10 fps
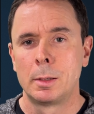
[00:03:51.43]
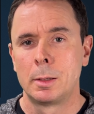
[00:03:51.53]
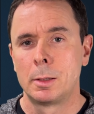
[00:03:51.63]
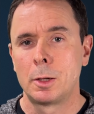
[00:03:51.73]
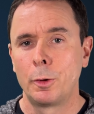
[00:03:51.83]

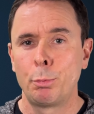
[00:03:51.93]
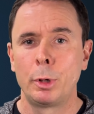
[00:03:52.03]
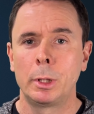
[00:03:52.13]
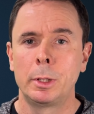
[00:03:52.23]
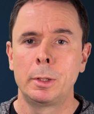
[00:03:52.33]
So if
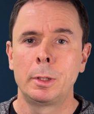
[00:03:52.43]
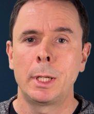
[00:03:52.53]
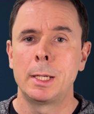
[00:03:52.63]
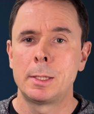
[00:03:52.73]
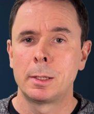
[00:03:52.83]
println
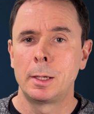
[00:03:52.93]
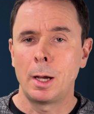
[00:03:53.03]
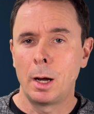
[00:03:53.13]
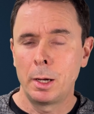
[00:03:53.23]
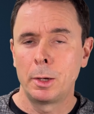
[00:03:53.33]
hits an
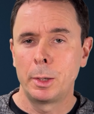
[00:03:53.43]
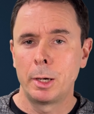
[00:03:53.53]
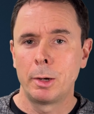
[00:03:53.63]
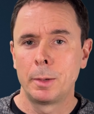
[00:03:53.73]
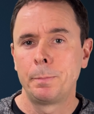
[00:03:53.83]
IO
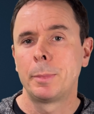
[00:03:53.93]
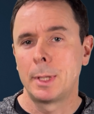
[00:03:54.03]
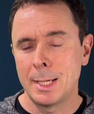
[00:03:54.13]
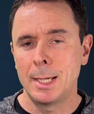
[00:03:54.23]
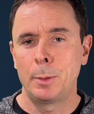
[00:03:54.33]
error,
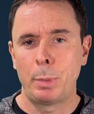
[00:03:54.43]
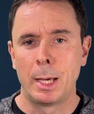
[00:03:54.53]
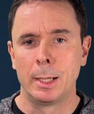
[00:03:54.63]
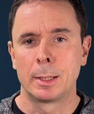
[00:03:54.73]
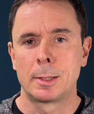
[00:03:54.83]
it
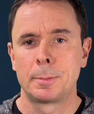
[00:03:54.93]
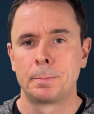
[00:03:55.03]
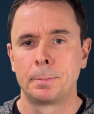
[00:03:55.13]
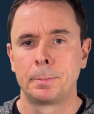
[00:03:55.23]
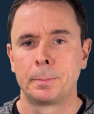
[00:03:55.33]
panics.
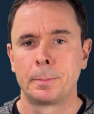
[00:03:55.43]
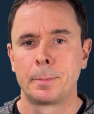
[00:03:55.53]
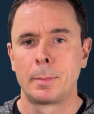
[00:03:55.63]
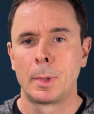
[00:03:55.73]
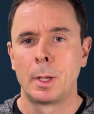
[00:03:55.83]

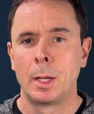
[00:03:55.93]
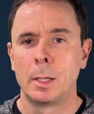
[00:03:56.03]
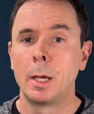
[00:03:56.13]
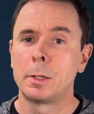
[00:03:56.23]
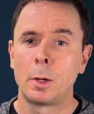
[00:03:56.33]

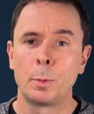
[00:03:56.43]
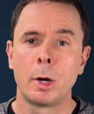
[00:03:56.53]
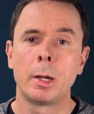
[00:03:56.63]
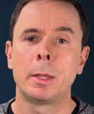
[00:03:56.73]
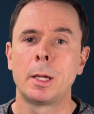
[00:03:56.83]
Now don't
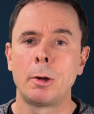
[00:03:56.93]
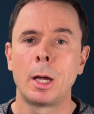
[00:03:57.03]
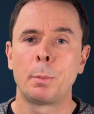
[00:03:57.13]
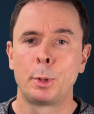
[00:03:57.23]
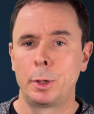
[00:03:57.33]
worry, there
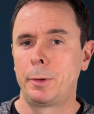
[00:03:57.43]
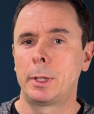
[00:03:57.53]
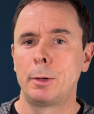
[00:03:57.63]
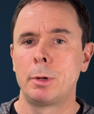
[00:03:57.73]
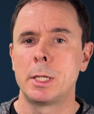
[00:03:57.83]
are
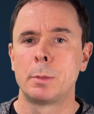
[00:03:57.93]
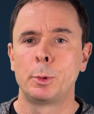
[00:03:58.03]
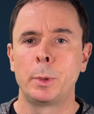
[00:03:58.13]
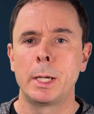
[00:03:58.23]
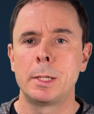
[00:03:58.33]
perfectly
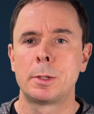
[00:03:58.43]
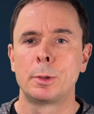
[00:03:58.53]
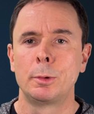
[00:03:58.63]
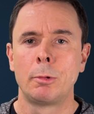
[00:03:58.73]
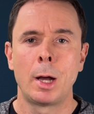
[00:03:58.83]
reasonable ways
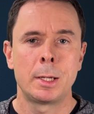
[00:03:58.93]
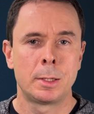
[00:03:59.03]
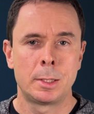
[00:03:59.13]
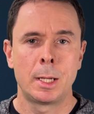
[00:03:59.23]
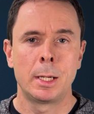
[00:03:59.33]
to write
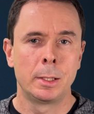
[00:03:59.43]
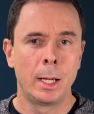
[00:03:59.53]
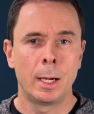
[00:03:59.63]
to standard out